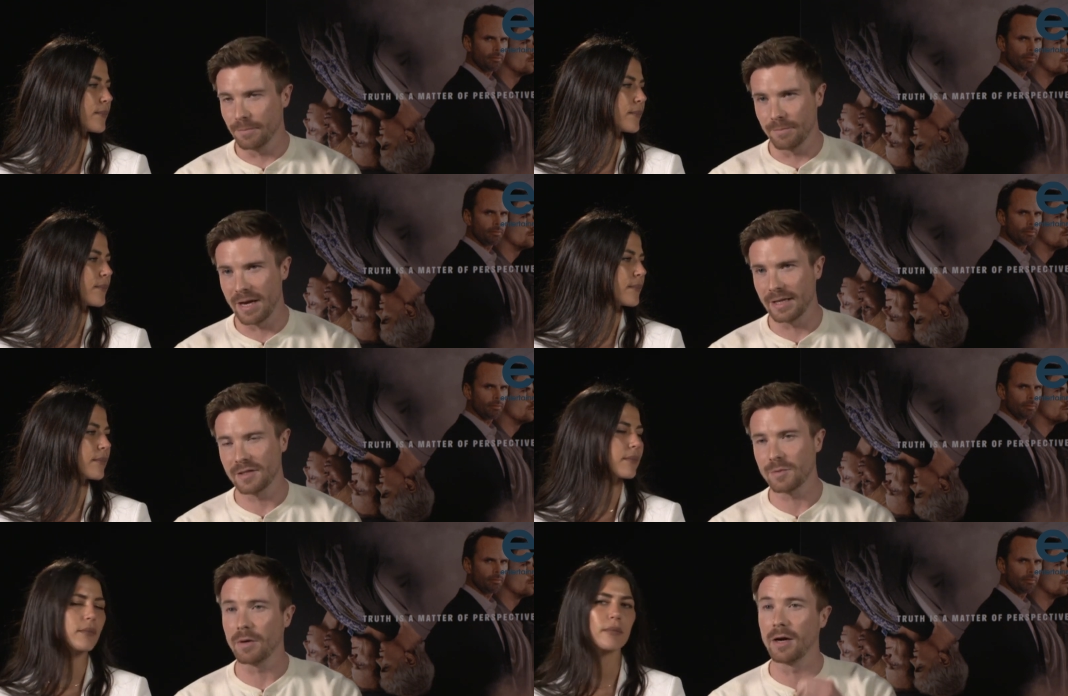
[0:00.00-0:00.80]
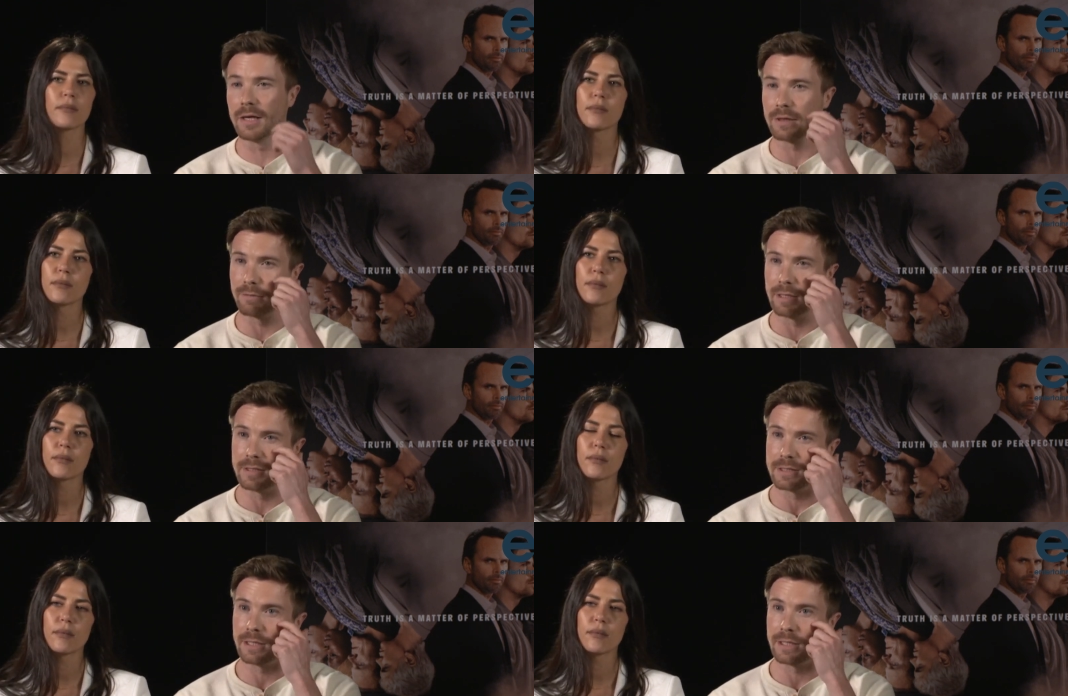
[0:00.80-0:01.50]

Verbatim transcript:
Speaker 1: many spy thrillers,